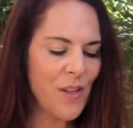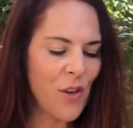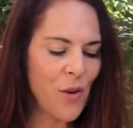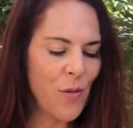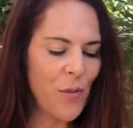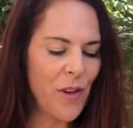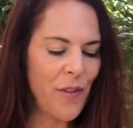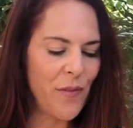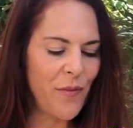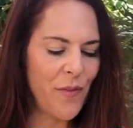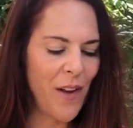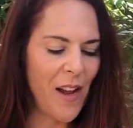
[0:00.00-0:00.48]

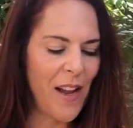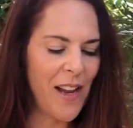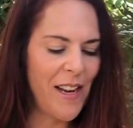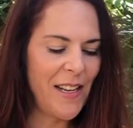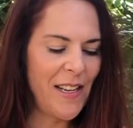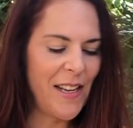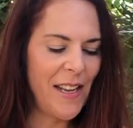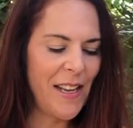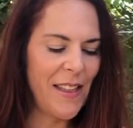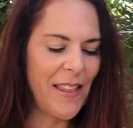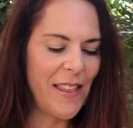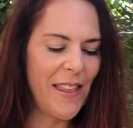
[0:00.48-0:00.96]
we
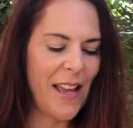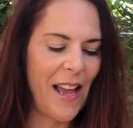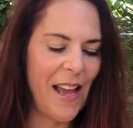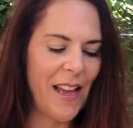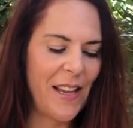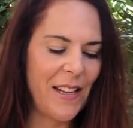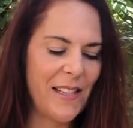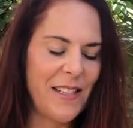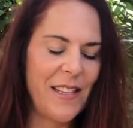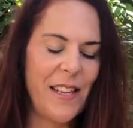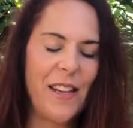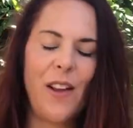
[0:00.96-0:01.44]
find
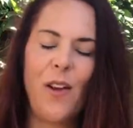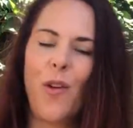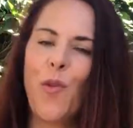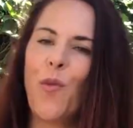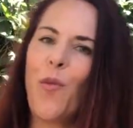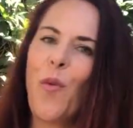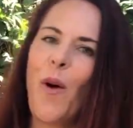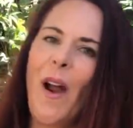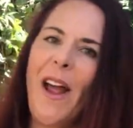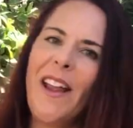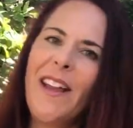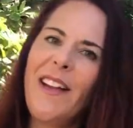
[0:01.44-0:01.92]
that
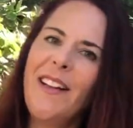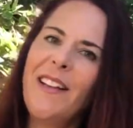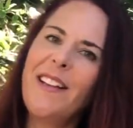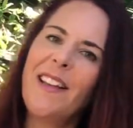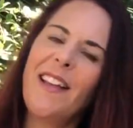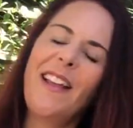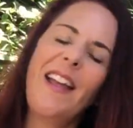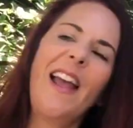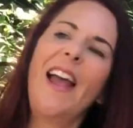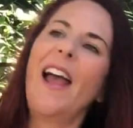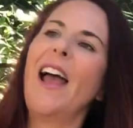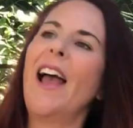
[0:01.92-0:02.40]
right
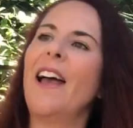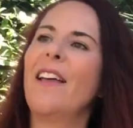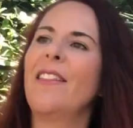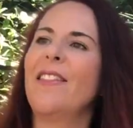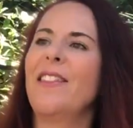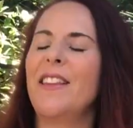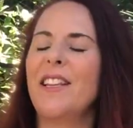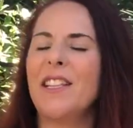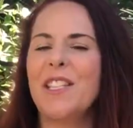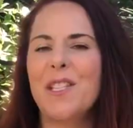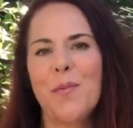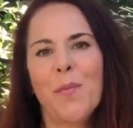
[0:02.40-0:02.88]
at
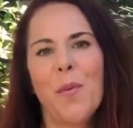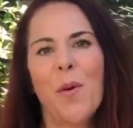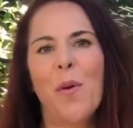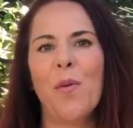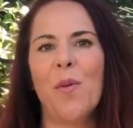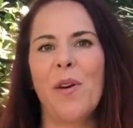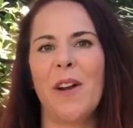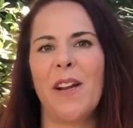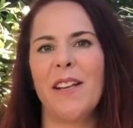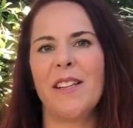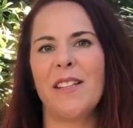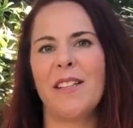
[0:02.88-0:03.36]
this
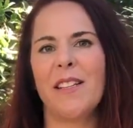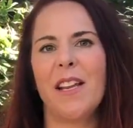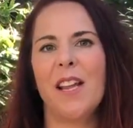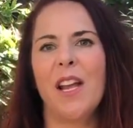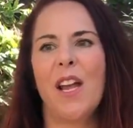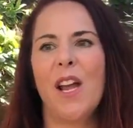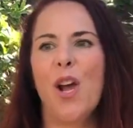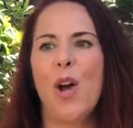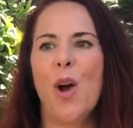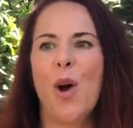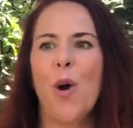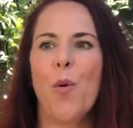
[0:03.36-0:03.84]
point,
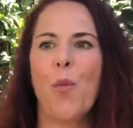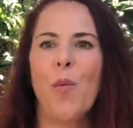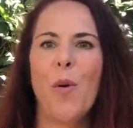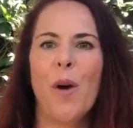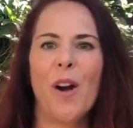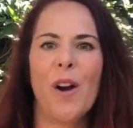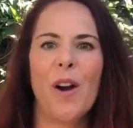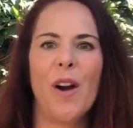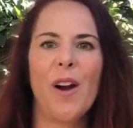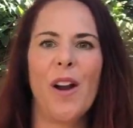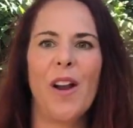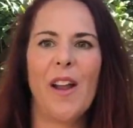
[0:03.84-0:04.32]

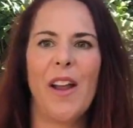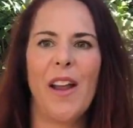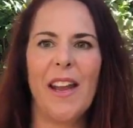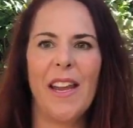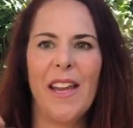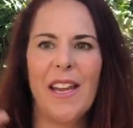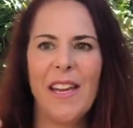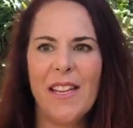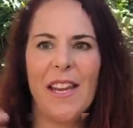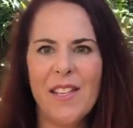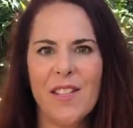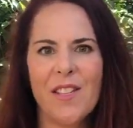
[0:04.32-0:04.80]
where
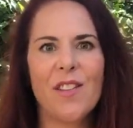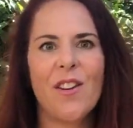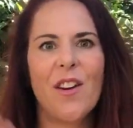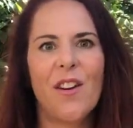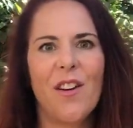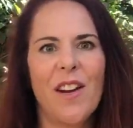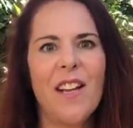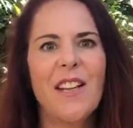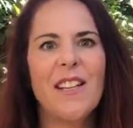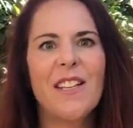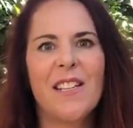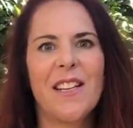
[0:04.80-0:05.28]
He's
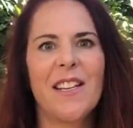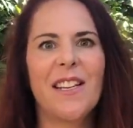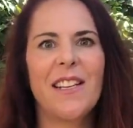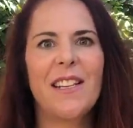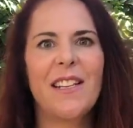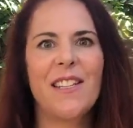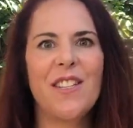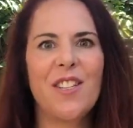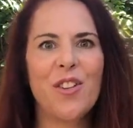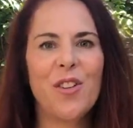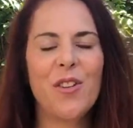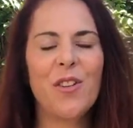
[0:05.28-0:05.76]
starting
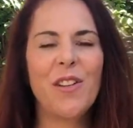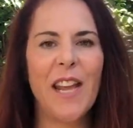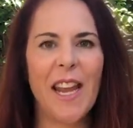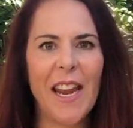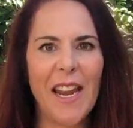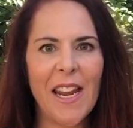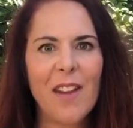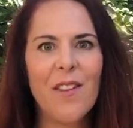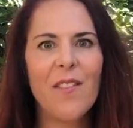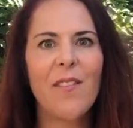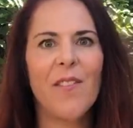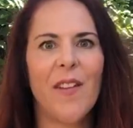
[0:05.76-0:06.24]
to
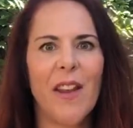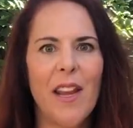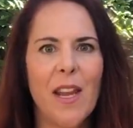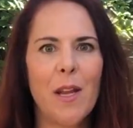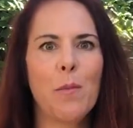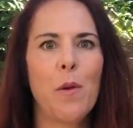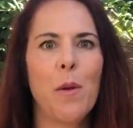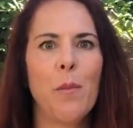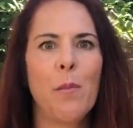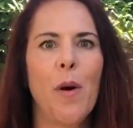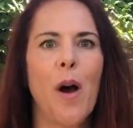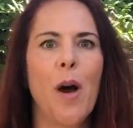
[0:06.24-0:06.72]
gain fame
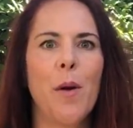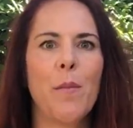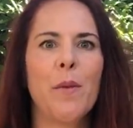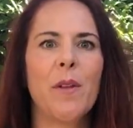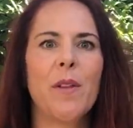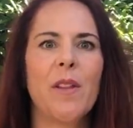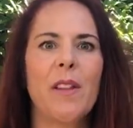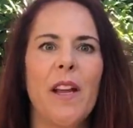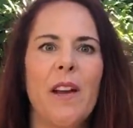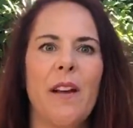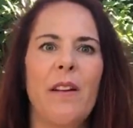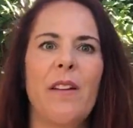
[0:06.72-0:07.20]
and
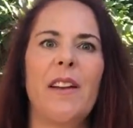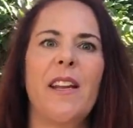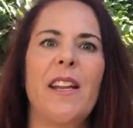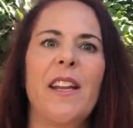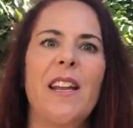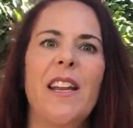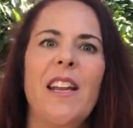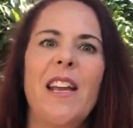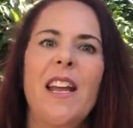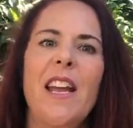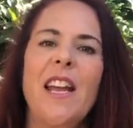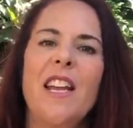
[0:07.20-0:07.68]

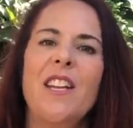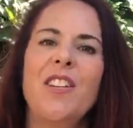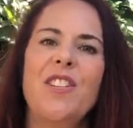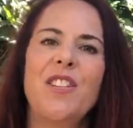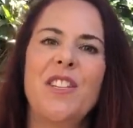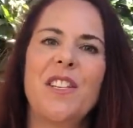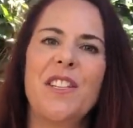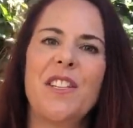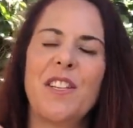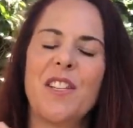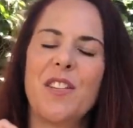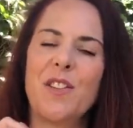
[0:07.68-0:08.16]
popularity,
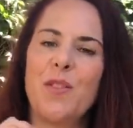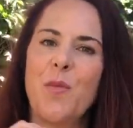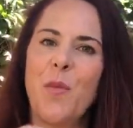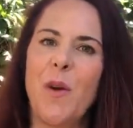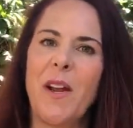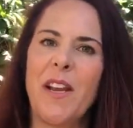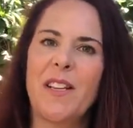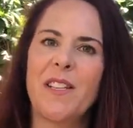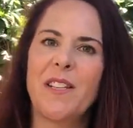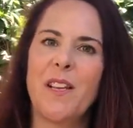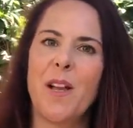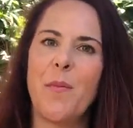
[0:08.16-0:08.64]
Jesus
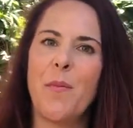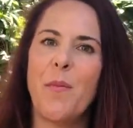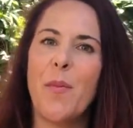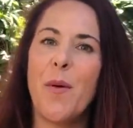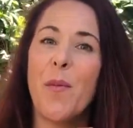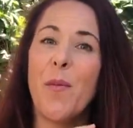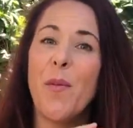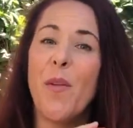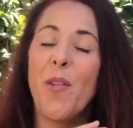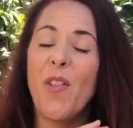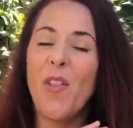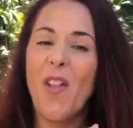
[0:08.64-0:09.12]
wakes up
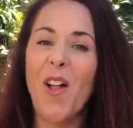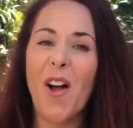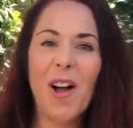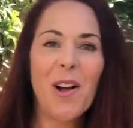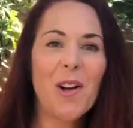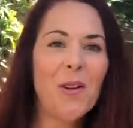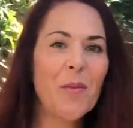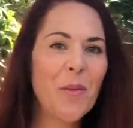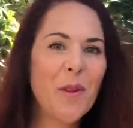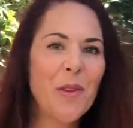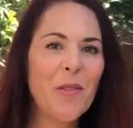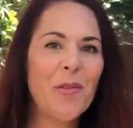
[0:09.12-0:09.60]

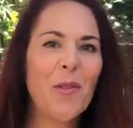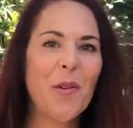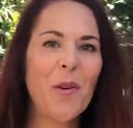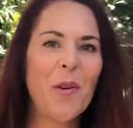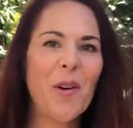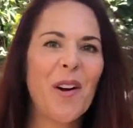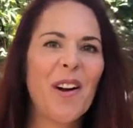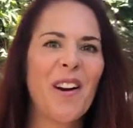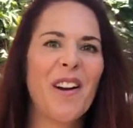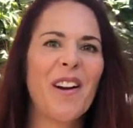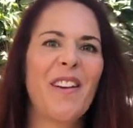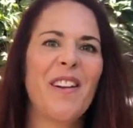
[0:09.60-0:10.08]
long
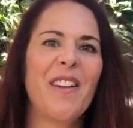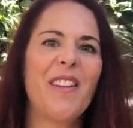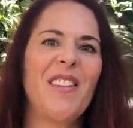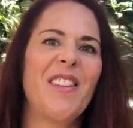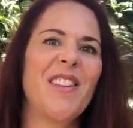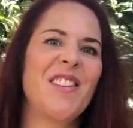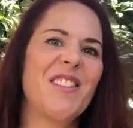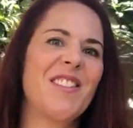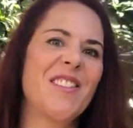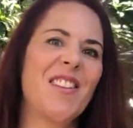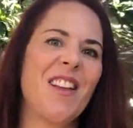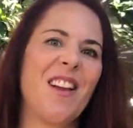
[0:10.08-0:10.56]
before
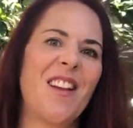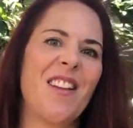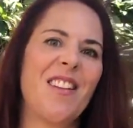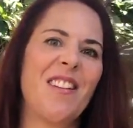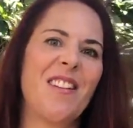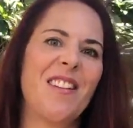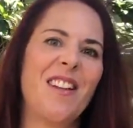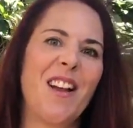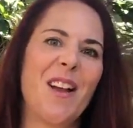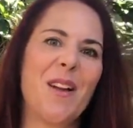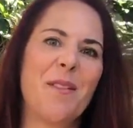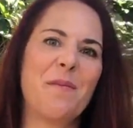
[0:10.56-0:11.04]
the
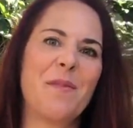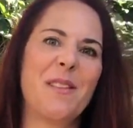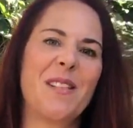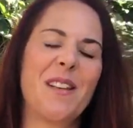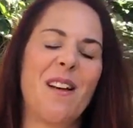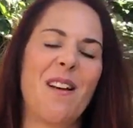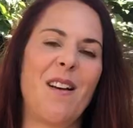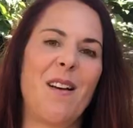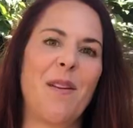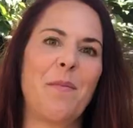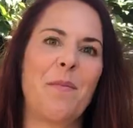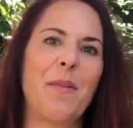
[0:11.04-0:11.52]
sun comes
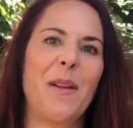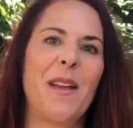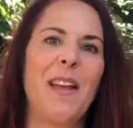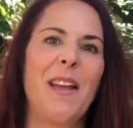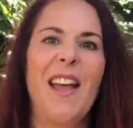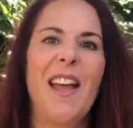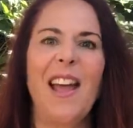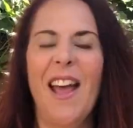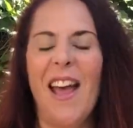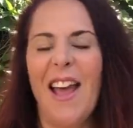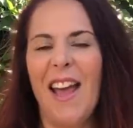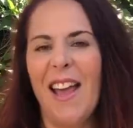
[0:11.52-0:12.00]
up,
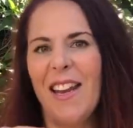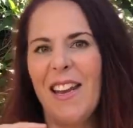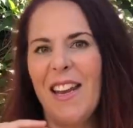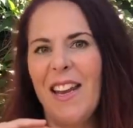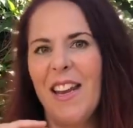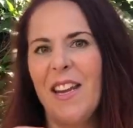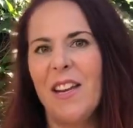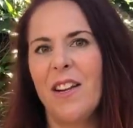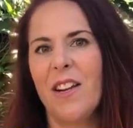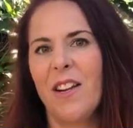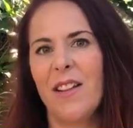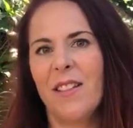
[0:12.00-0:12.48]
and
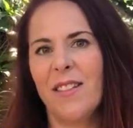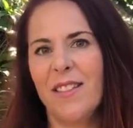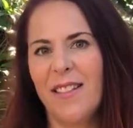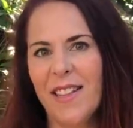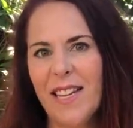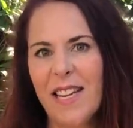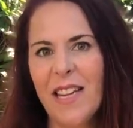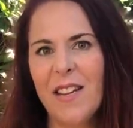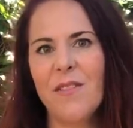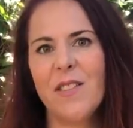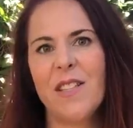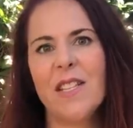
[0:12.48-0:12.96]
He
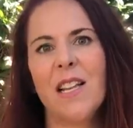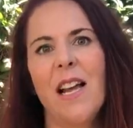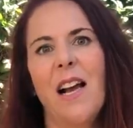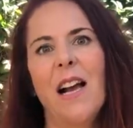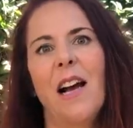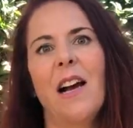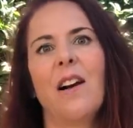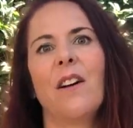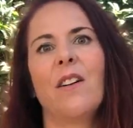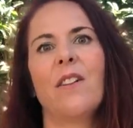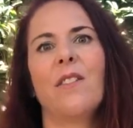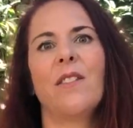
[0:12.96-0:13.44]
leaves the
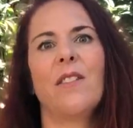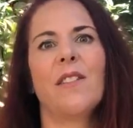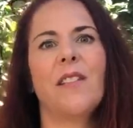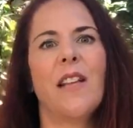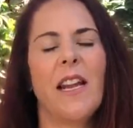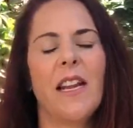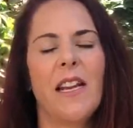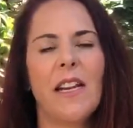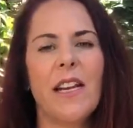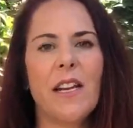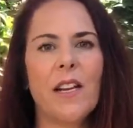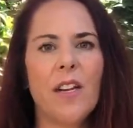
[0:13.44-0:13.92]
house,
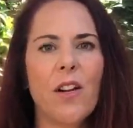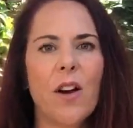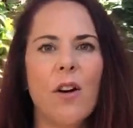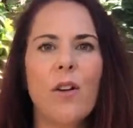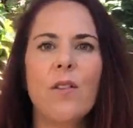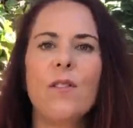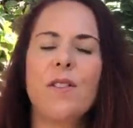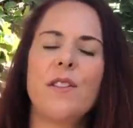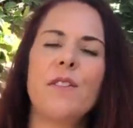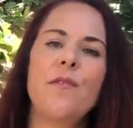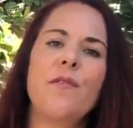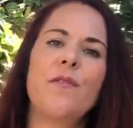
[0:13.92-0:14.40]
and He
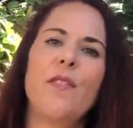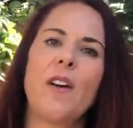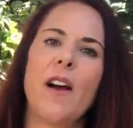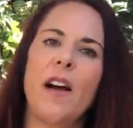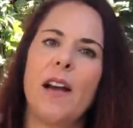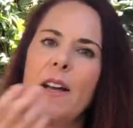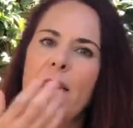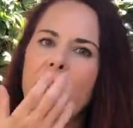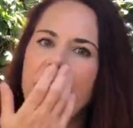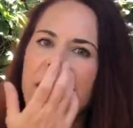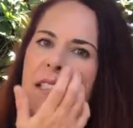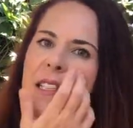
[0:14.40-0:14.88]
goes and
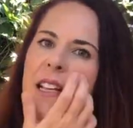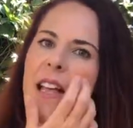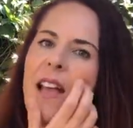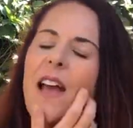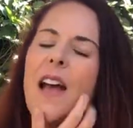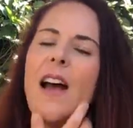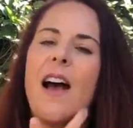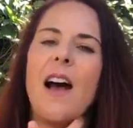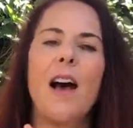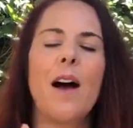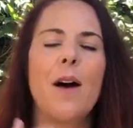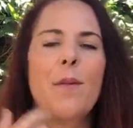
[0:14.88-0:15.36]
finds
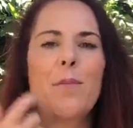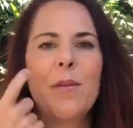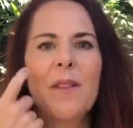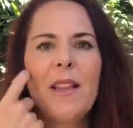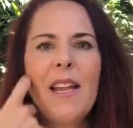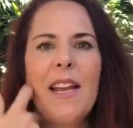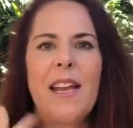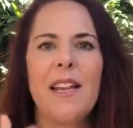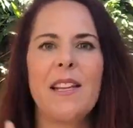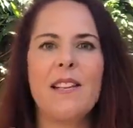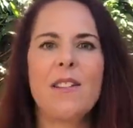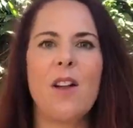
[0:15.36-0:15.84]
a
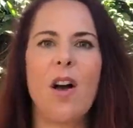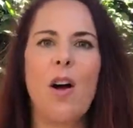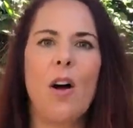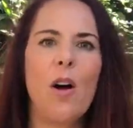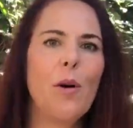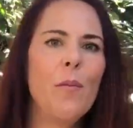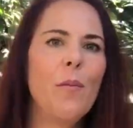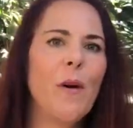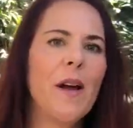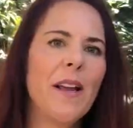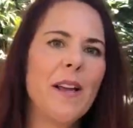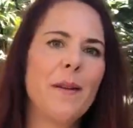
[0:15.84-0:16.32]
place
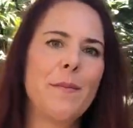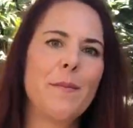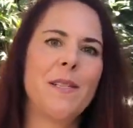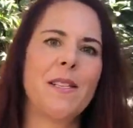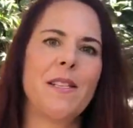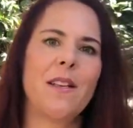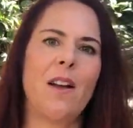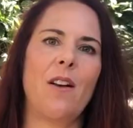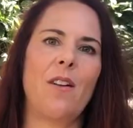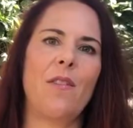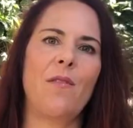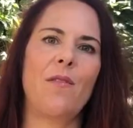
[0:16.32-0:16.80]
all by
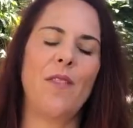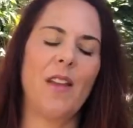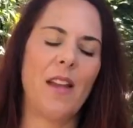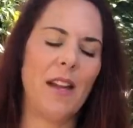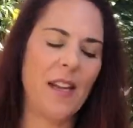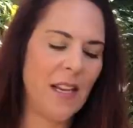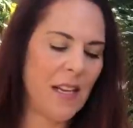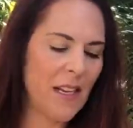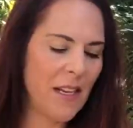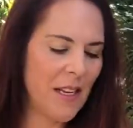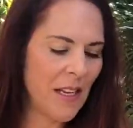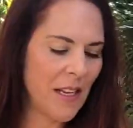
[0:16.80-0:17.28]
Himself that
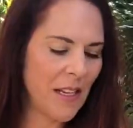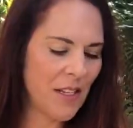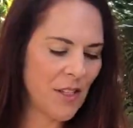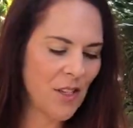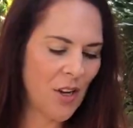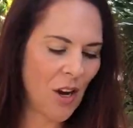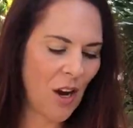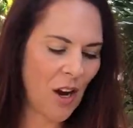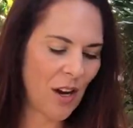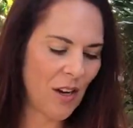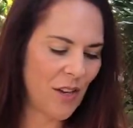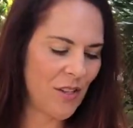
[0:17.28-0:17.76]
He can
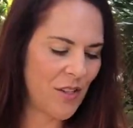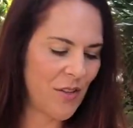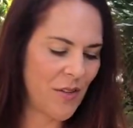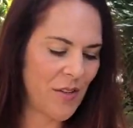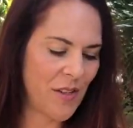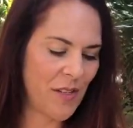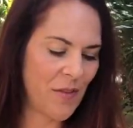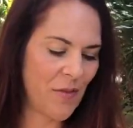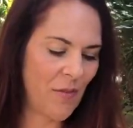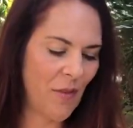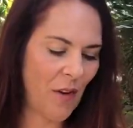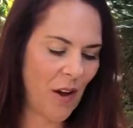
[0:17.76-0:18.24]
talk to
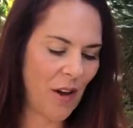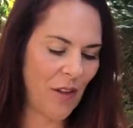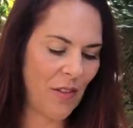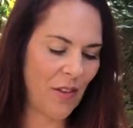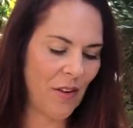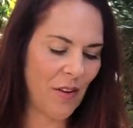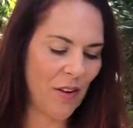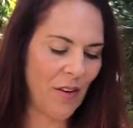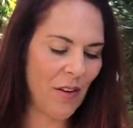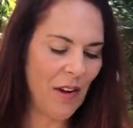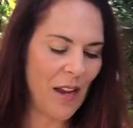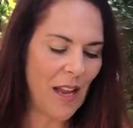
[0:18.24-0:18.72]
His
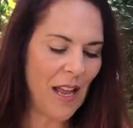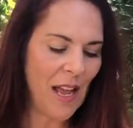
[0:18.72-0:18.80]
Father,